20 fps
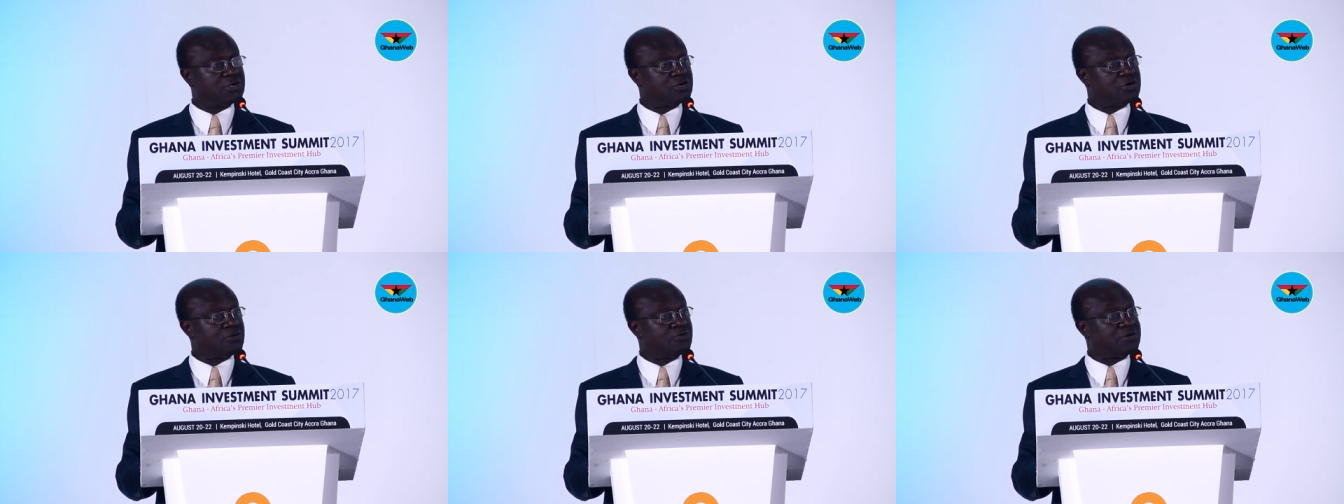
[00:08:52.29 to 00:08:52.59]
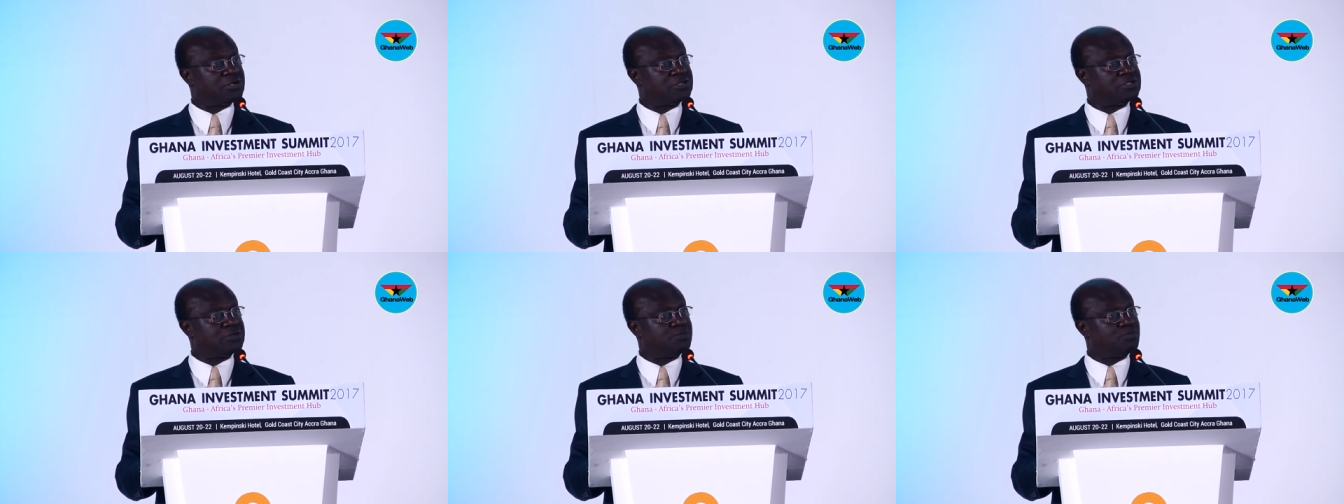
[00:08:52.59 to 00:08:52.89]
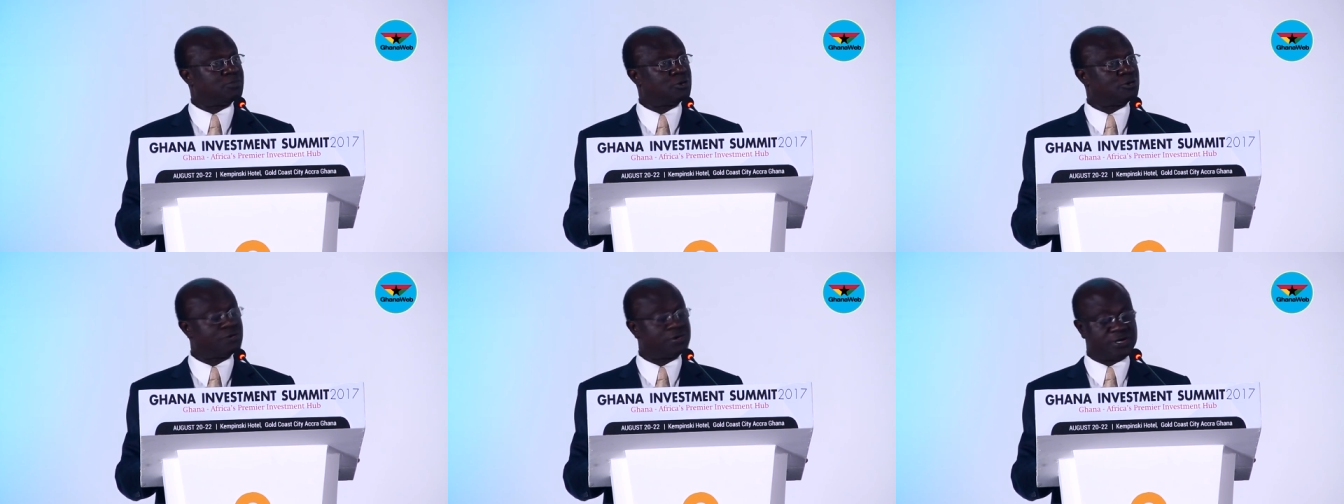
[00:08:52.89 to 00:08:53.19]
of the
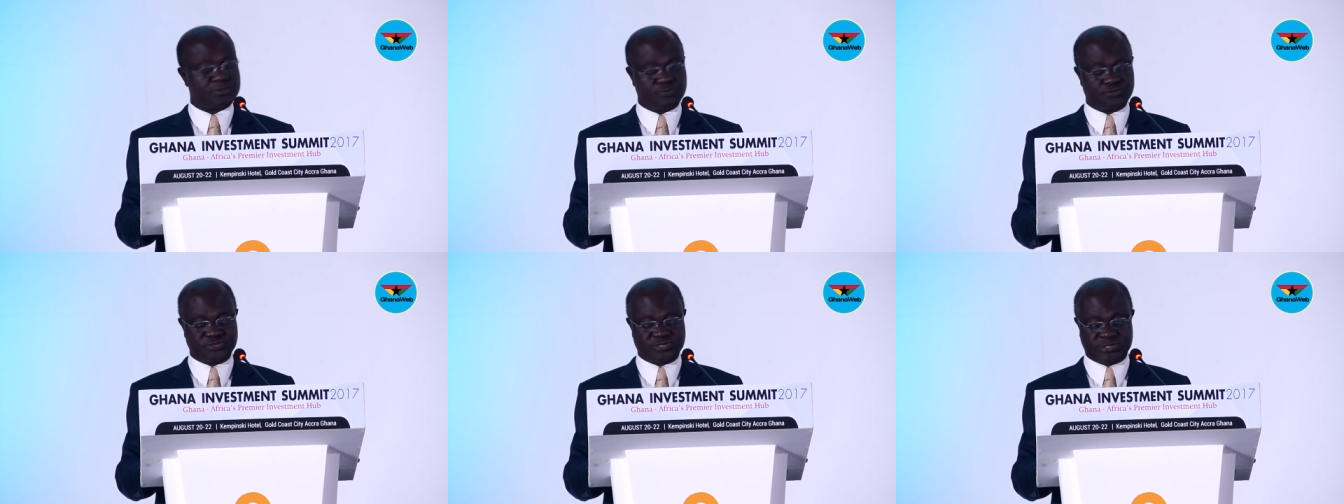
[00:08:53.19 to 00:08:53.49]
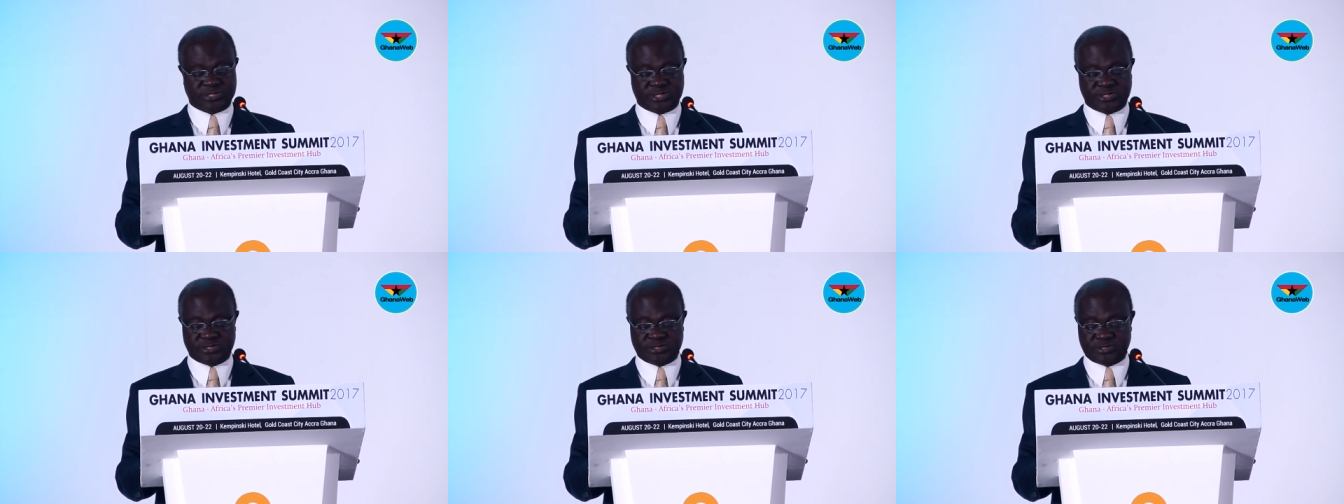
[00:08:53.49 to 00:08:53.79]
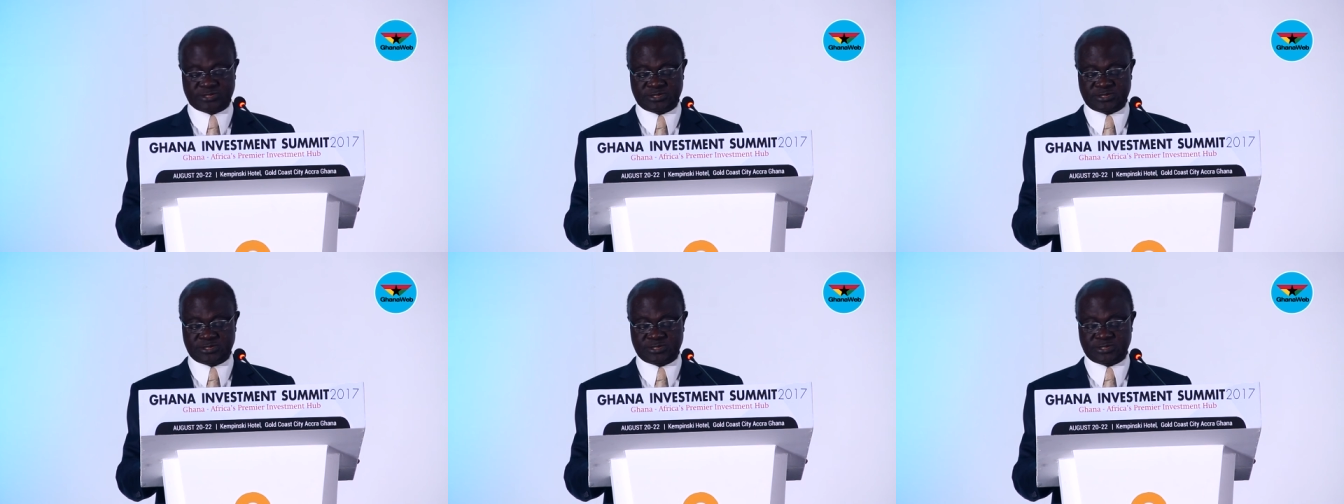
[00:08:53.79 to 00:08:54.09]
deplorable state
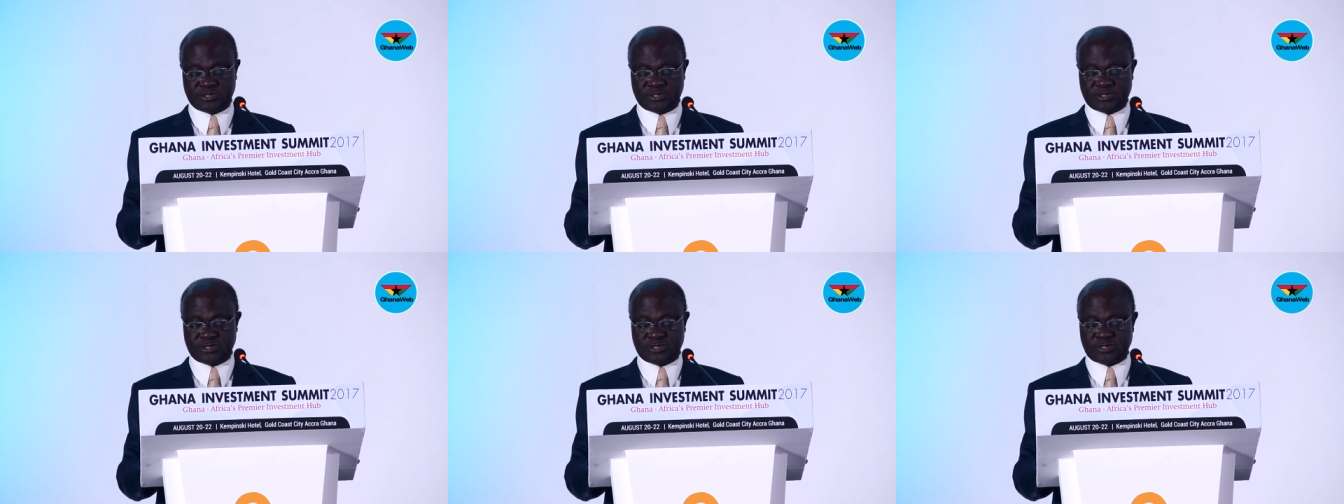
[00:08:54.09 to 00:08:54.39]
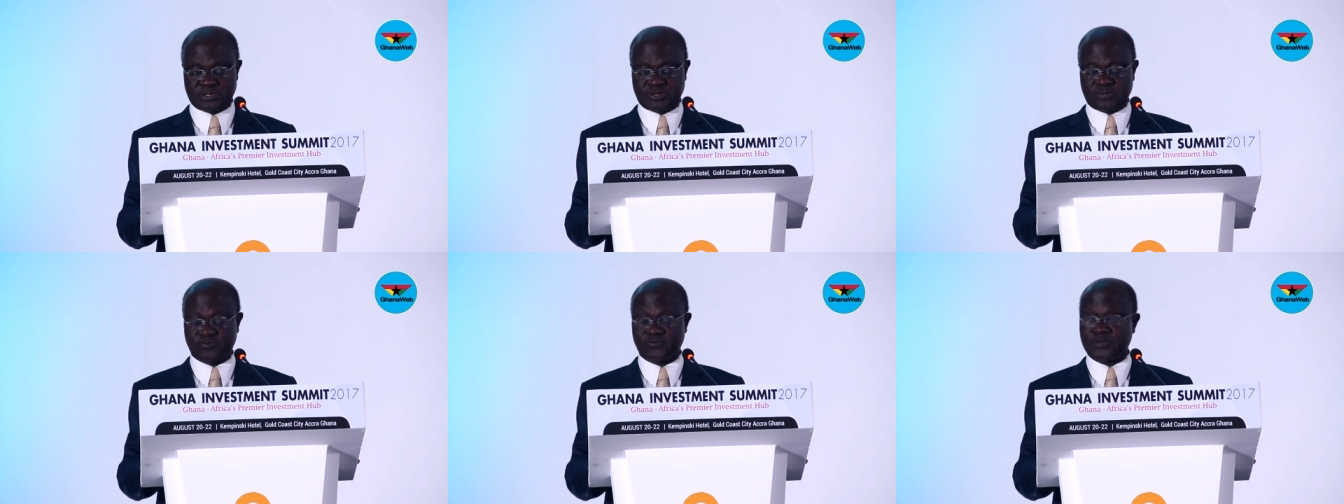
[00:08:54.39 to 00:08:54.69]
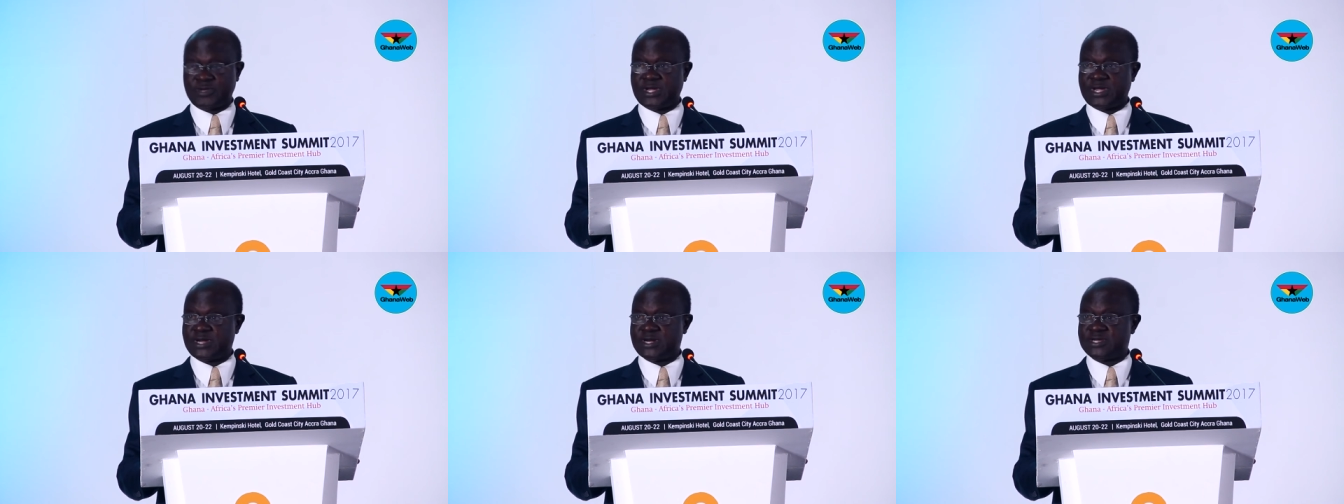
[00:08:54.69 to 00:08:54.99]
of
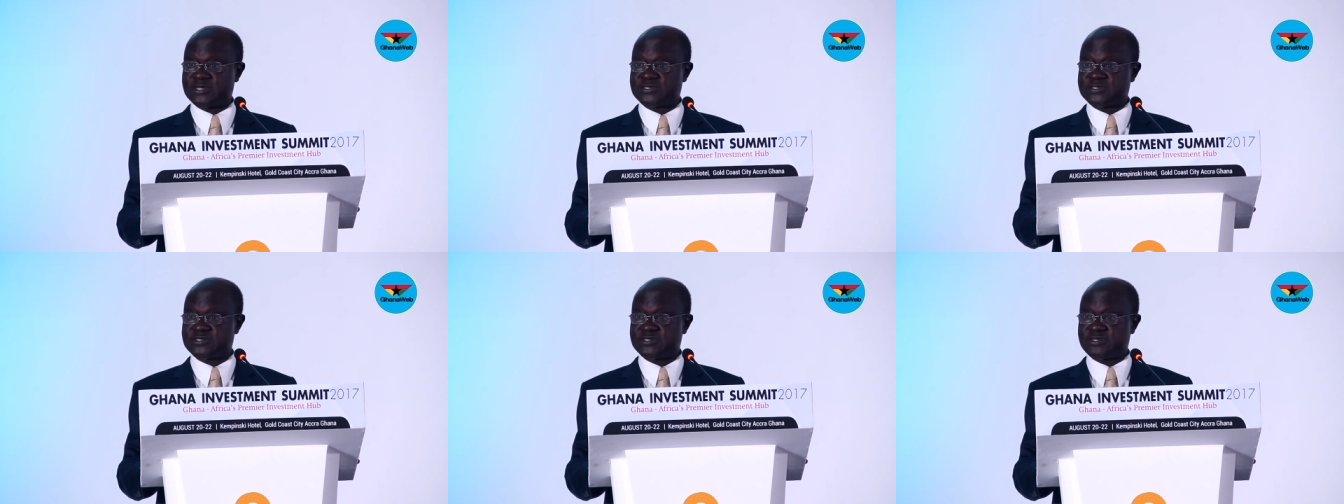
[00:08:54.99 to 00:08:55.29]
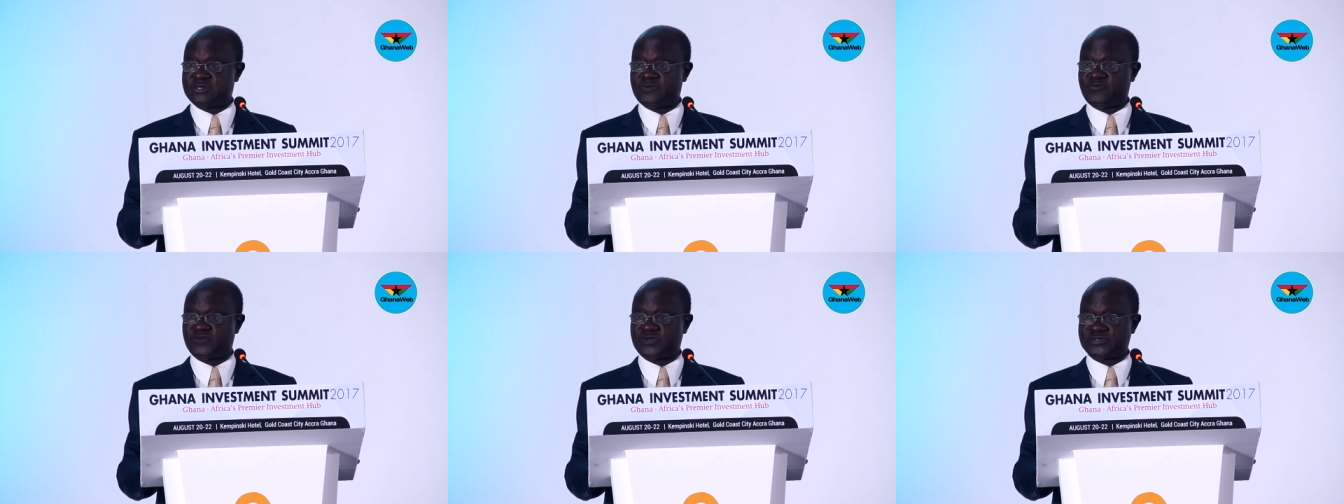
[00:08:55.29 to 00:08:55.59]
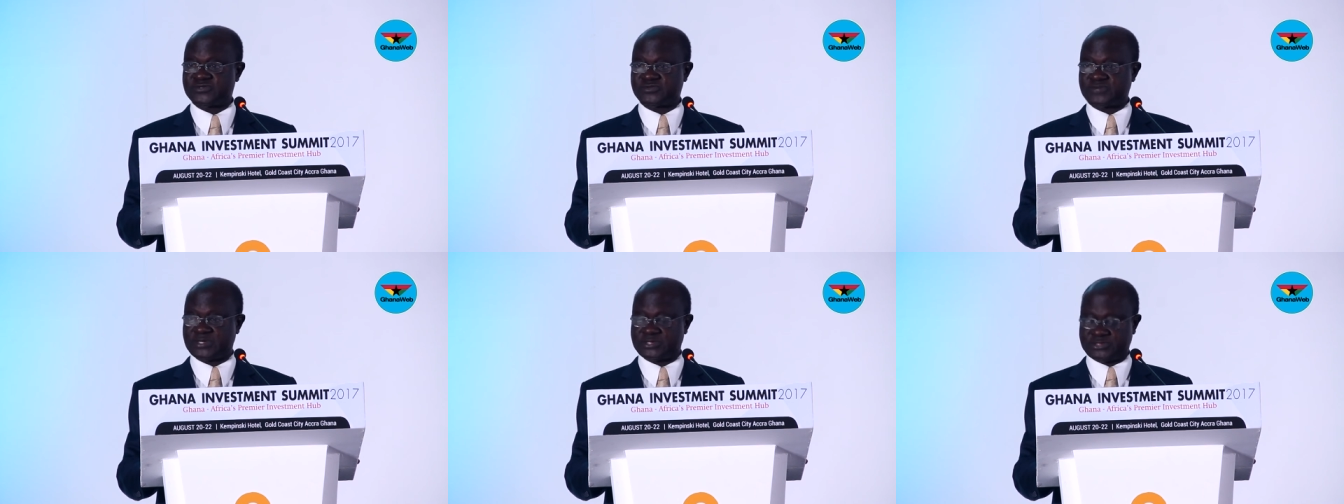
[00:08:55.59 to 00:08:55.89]
Ghana's
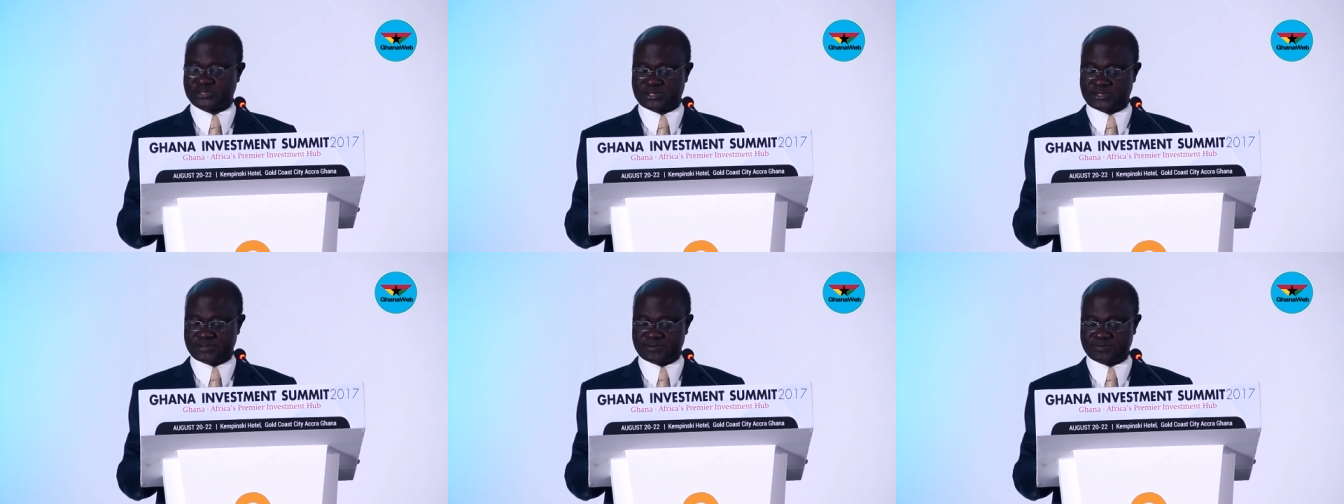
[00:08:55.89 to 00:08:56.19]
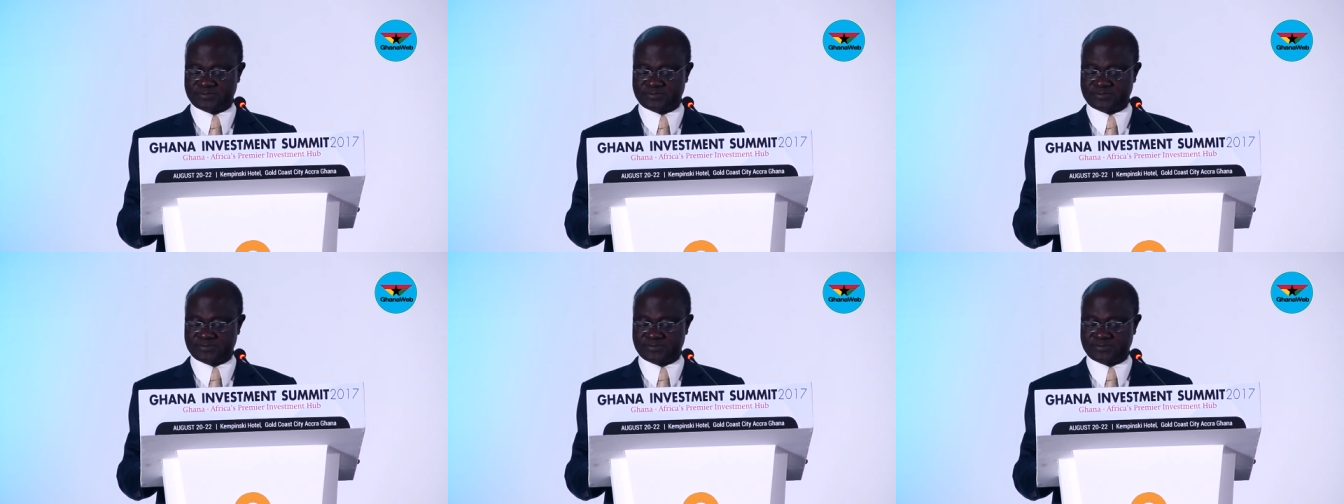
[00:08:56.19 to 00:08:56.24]
infrastructure,